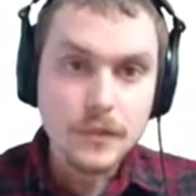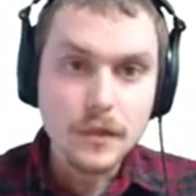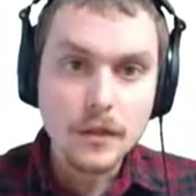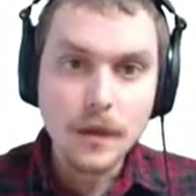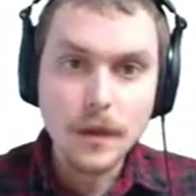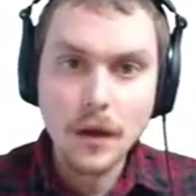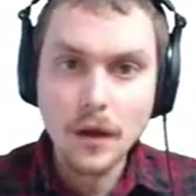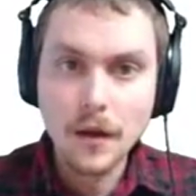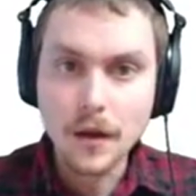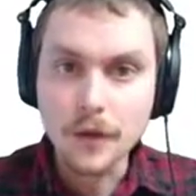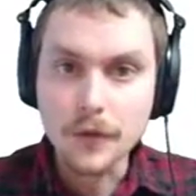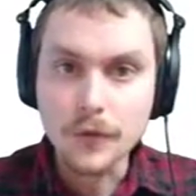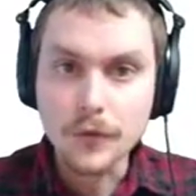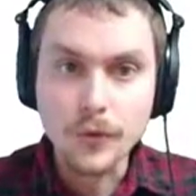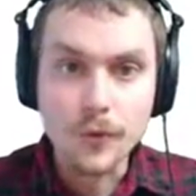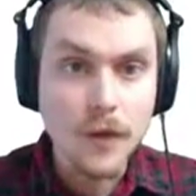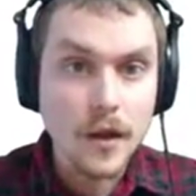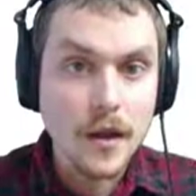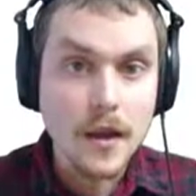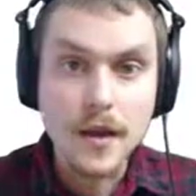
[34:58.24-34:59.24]
Uh,
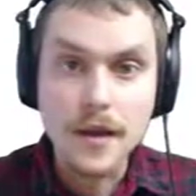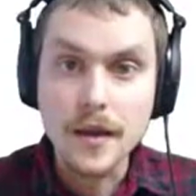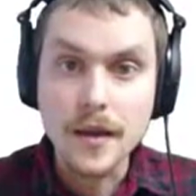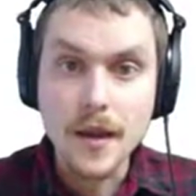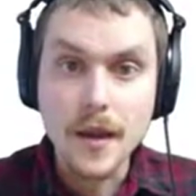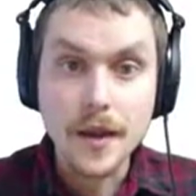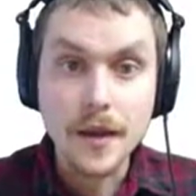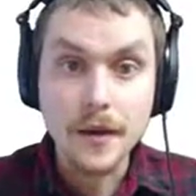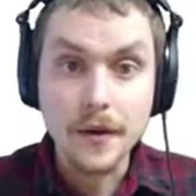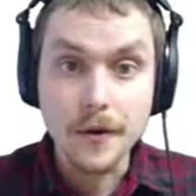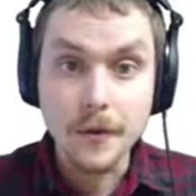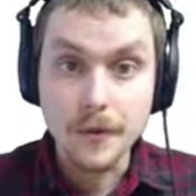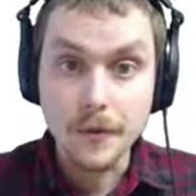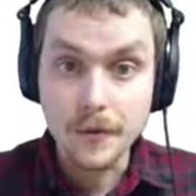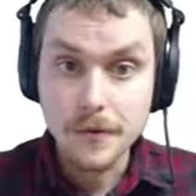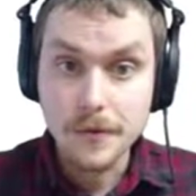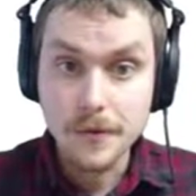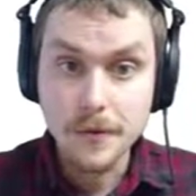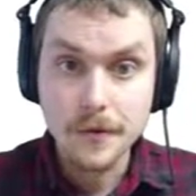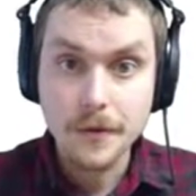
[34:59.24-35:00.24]
so
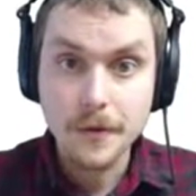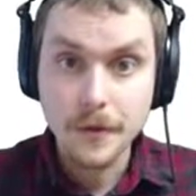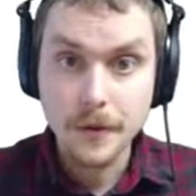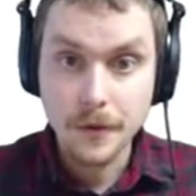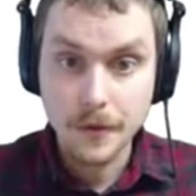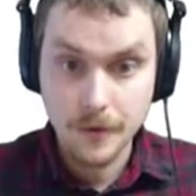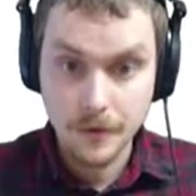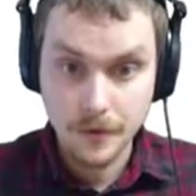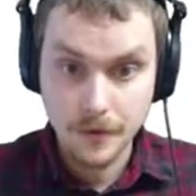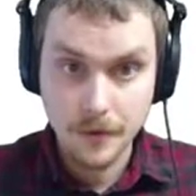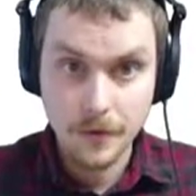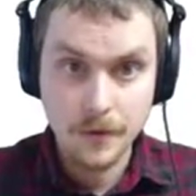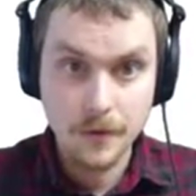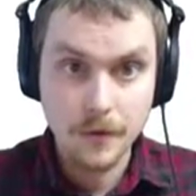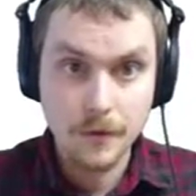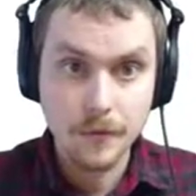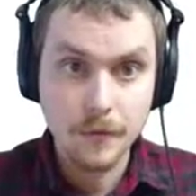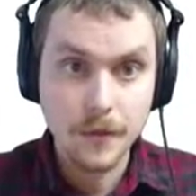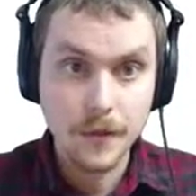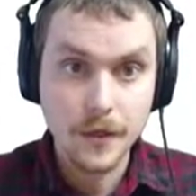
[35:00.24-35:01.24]
now
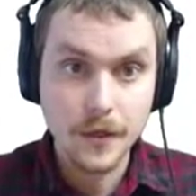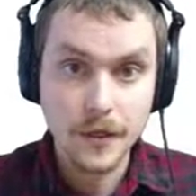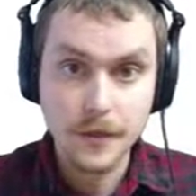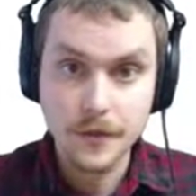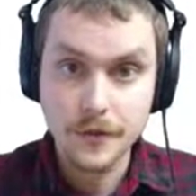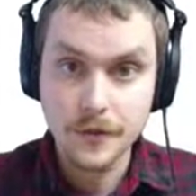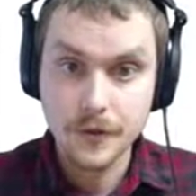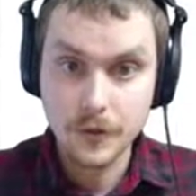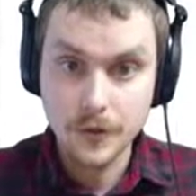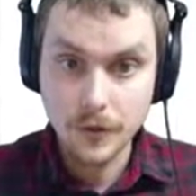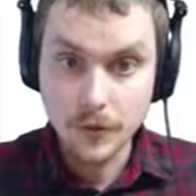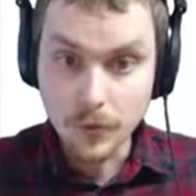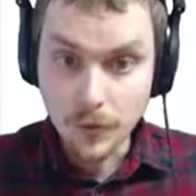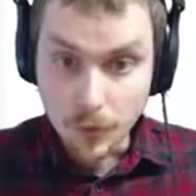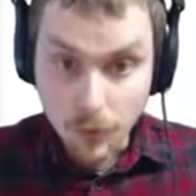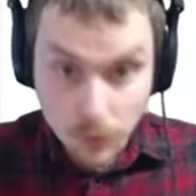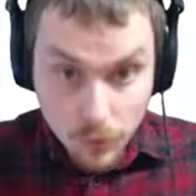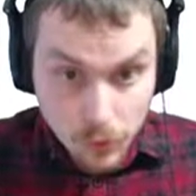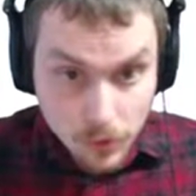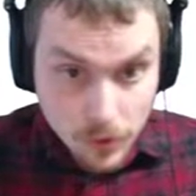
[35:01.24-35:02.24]
we need
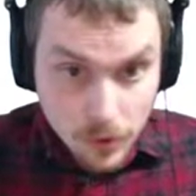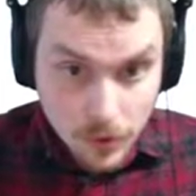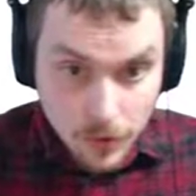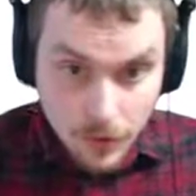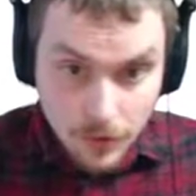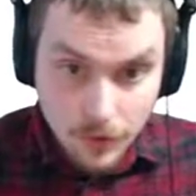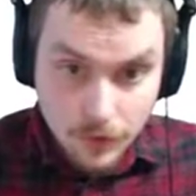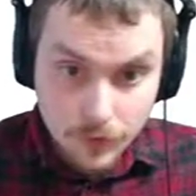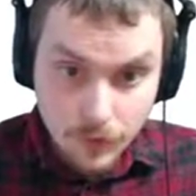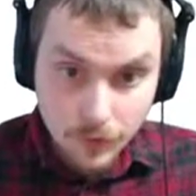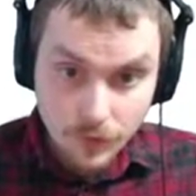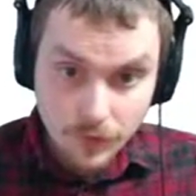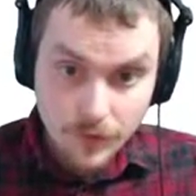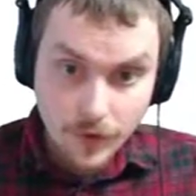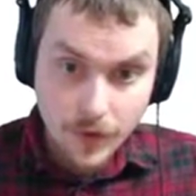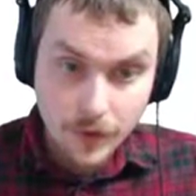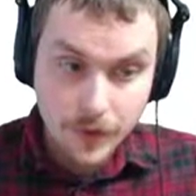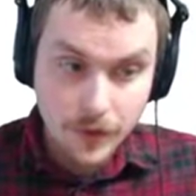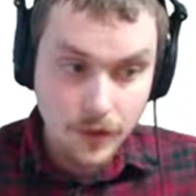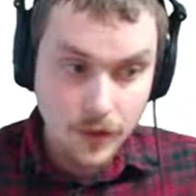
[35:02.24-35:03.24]
to, so we've
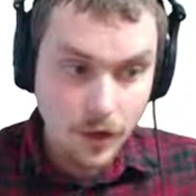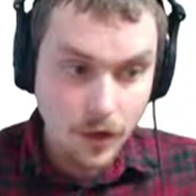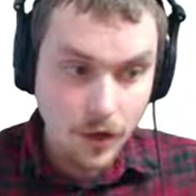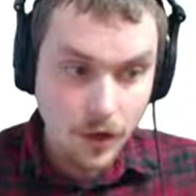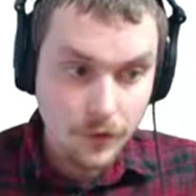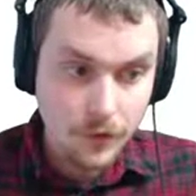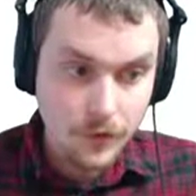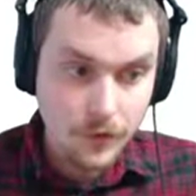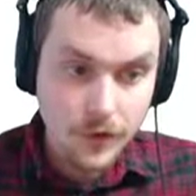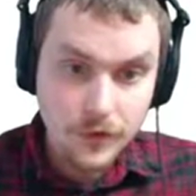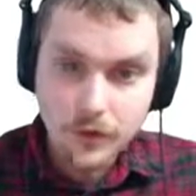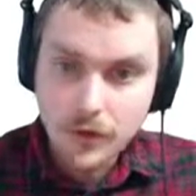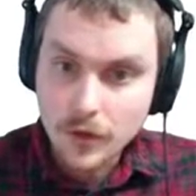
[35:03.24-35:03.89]
got the authorization